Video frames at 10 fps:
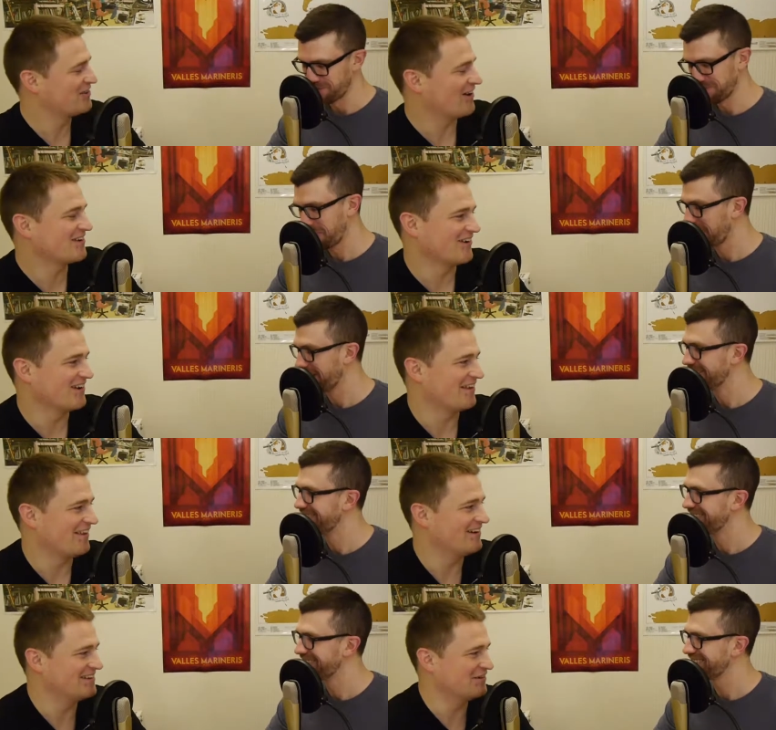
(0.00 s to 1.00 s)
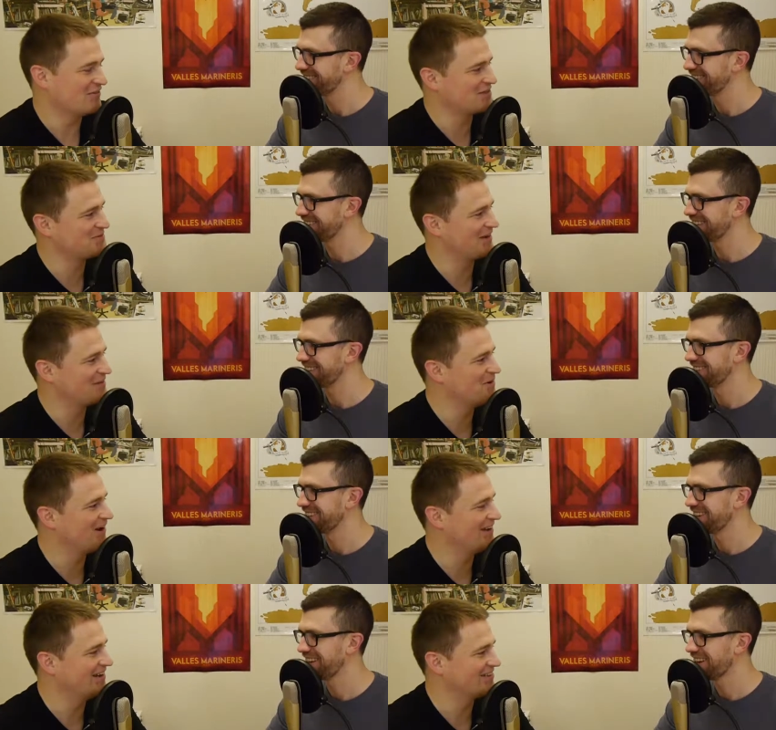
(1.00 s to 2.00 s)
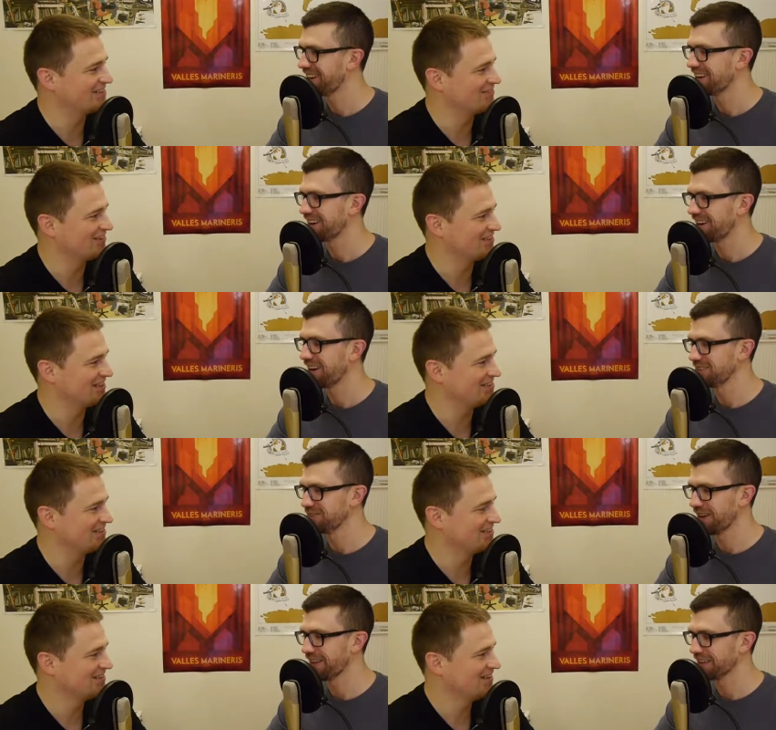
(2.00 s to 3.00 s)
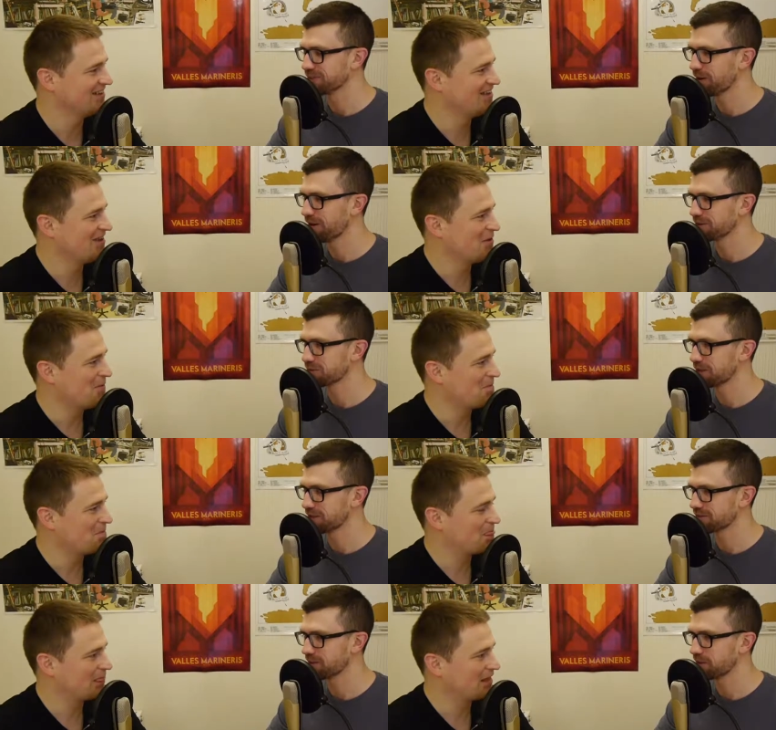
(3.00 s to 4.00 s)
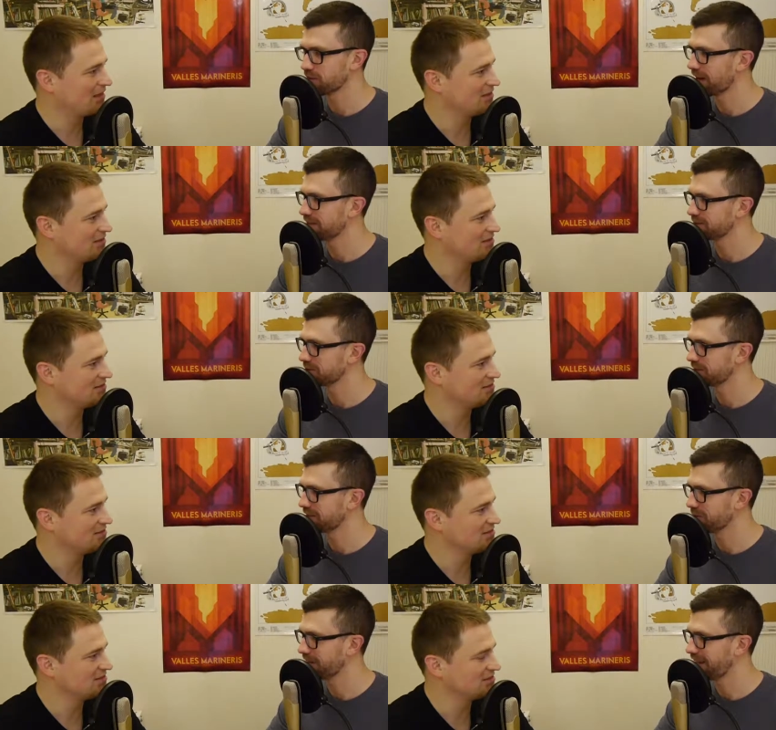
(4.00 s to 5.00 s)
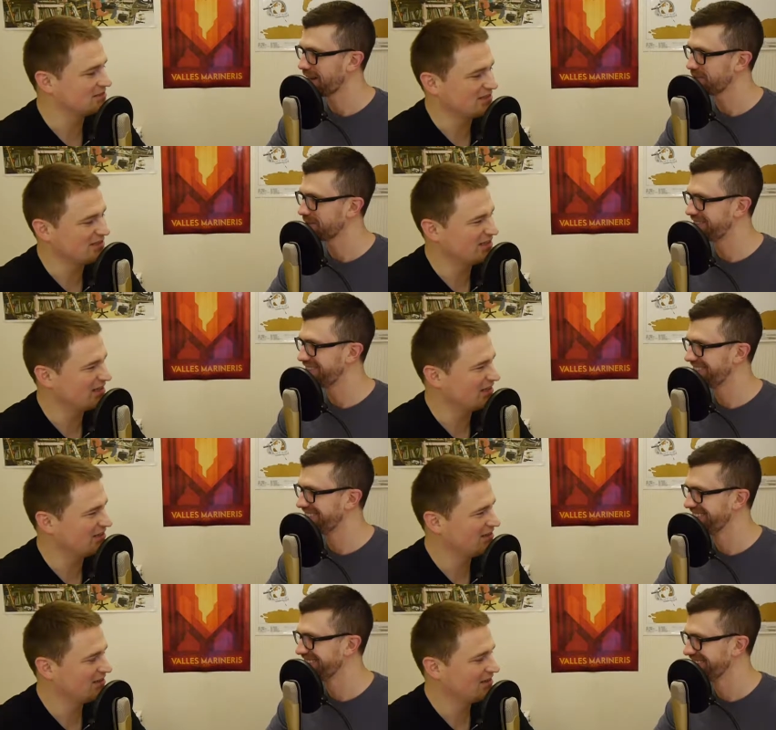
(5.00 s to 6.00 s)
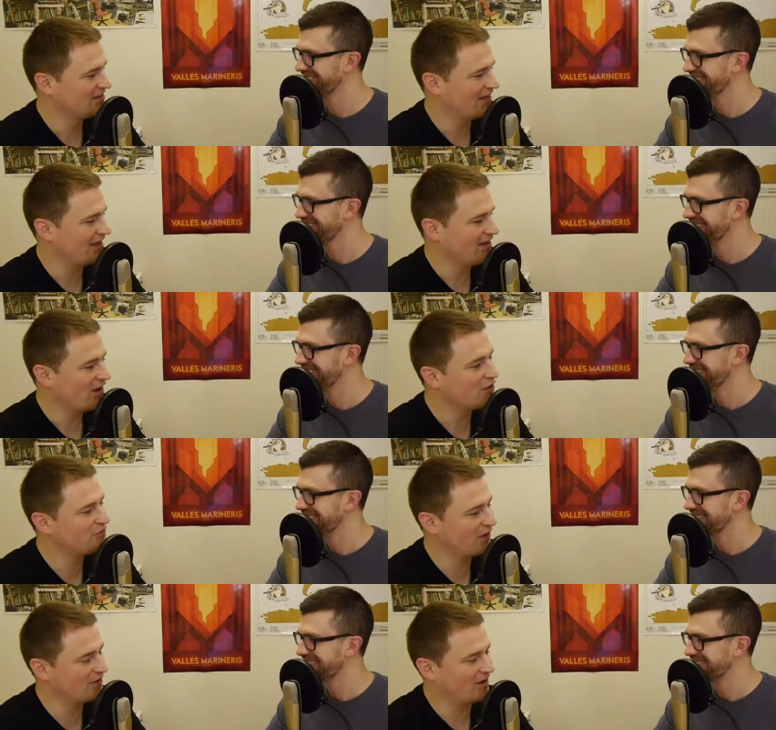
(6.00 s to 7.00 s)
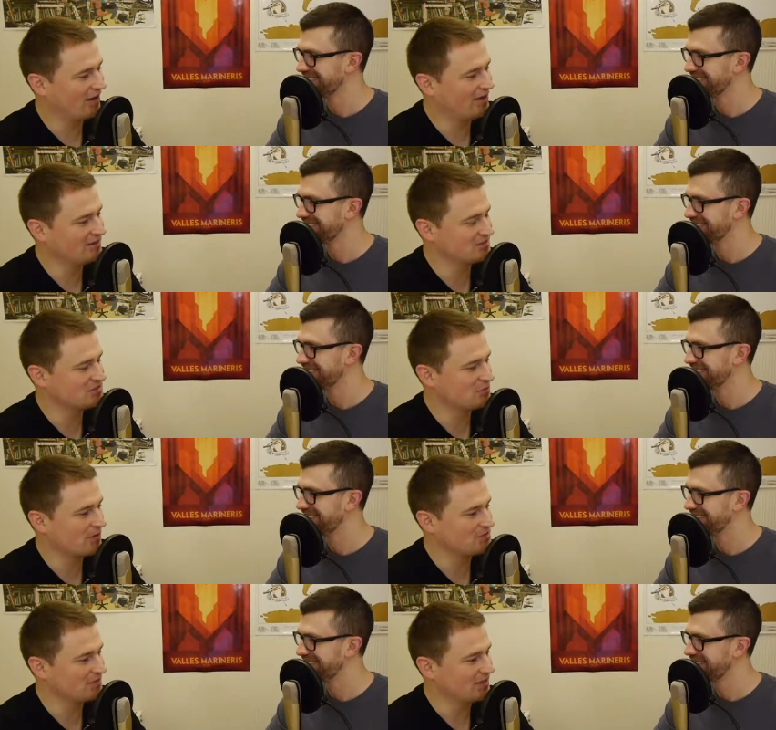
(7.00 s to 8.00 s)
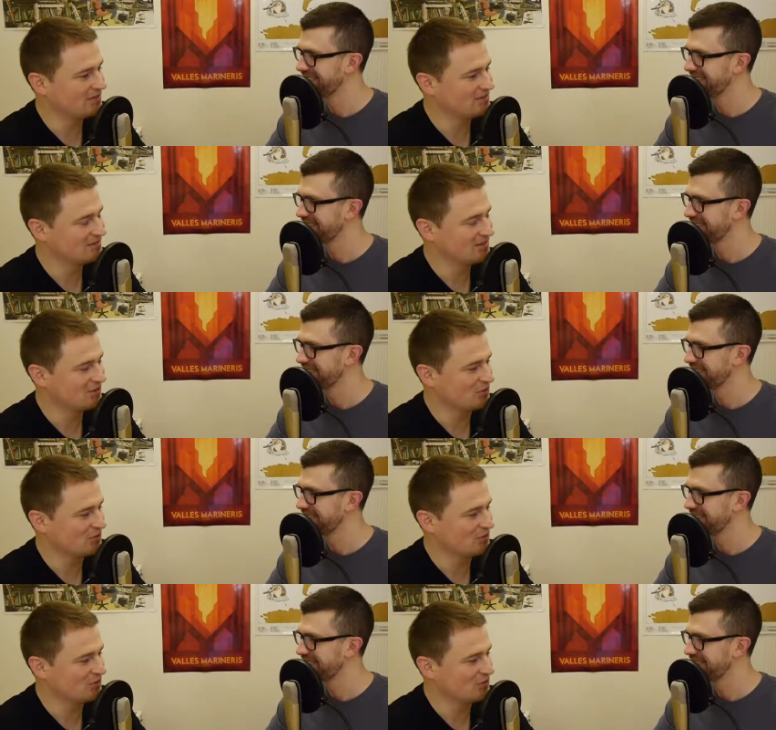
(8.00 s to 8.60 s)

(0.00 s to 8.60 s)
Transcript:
Speaker 1: I, I quite like that idea of us Yeah. being a pioneering civilization. I do
Speaker 2: like that as well. I just wish I was going to be around to sort of see all that happen. Yeah,
Speaker 1: yeah. I've, I, I, it does depress me the